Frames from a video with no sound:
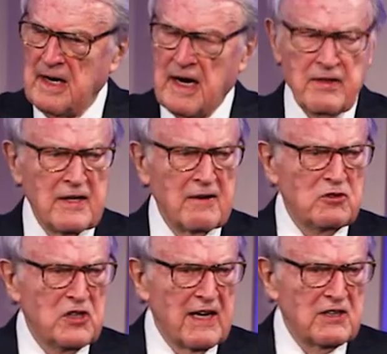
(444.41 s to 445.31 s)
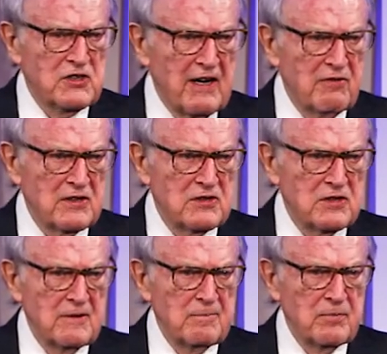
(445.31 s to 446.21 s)
I think of Jack
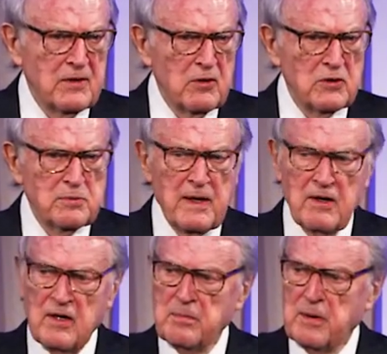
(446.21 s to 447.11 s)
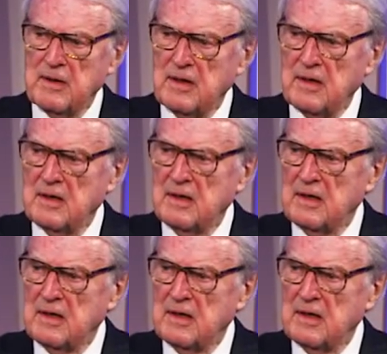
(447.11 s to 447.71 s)
Javits, who was my law partner,